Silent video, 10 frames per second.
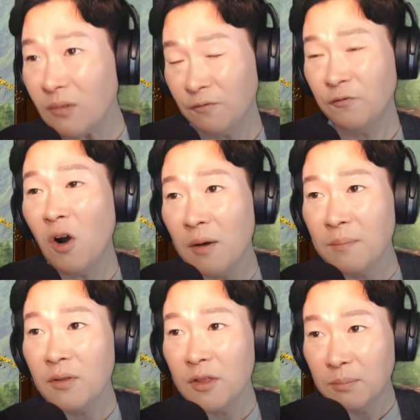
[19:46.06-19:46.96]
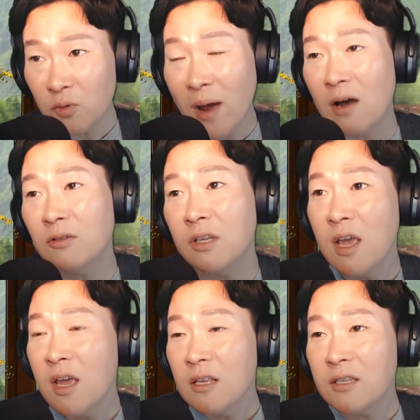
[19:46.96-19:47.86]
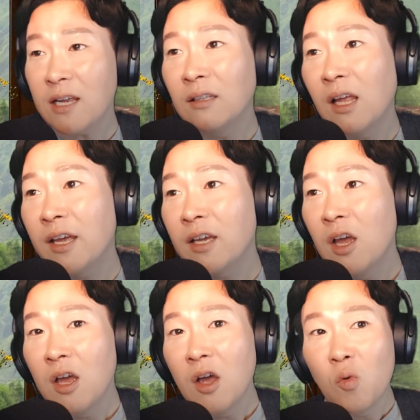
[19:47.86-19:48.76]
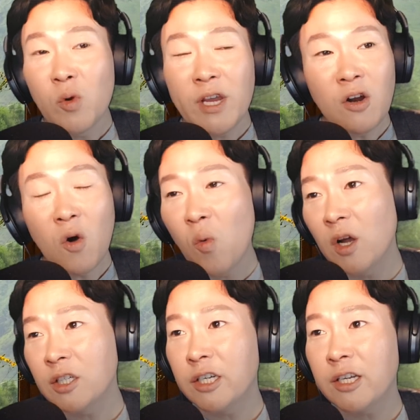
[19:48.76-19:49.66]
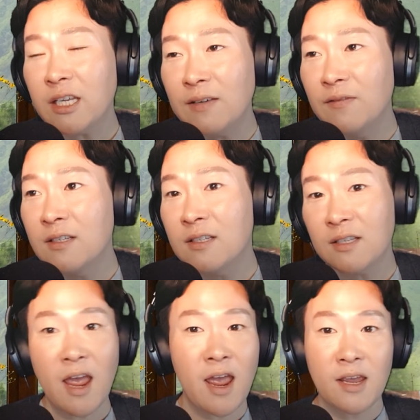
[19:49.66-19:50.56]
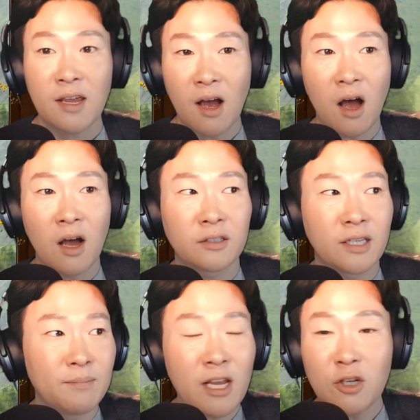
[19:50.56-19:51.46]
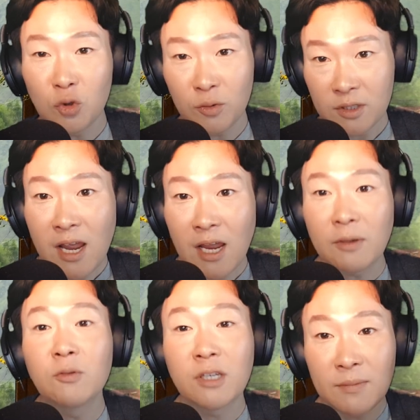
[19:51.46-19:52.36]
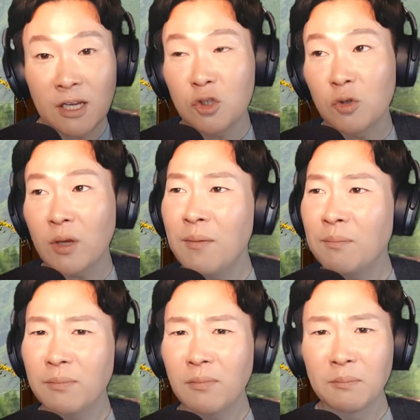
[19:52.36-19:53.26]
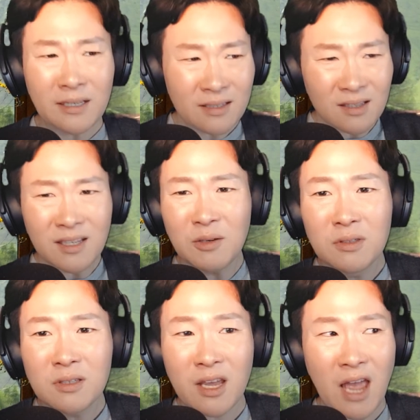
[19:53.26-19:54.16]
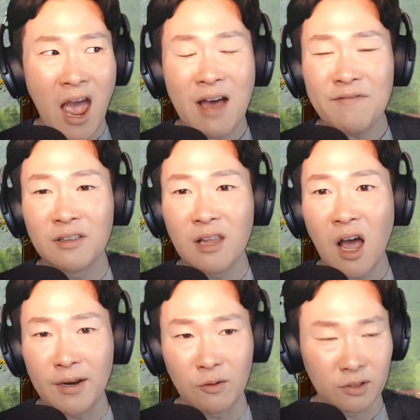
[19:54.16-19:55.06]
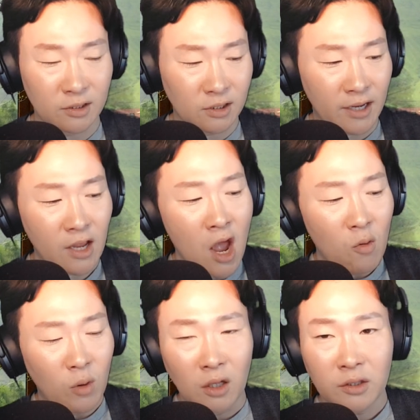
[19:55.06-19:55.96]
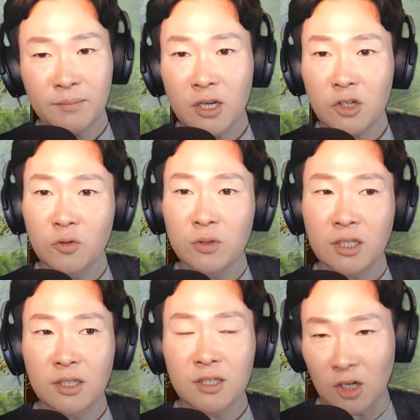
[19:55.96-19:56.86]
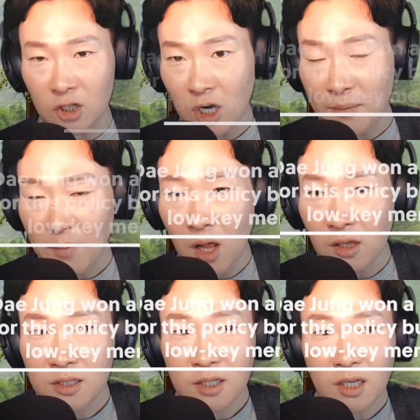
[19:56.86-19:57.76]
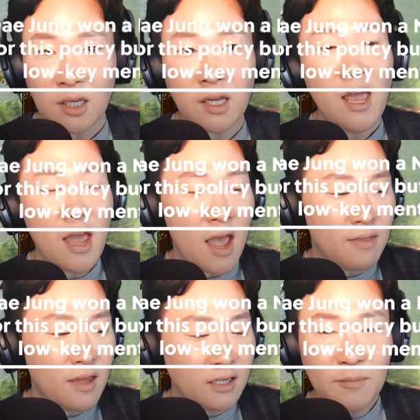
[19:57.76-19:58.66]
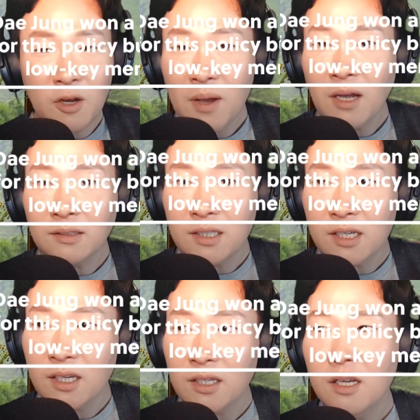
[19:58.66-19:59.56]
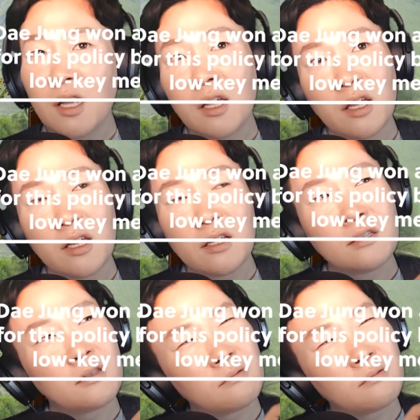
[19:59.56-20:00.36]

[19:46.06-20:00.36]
from the Blue House saying like, we don't want you to even say Kim Dae-jung's name. It was Kim Dae-jung. And basically it was like half a line. It was just like, well, Kim Dae-jung did the sunshine policy, and then Lee Myung-bak did his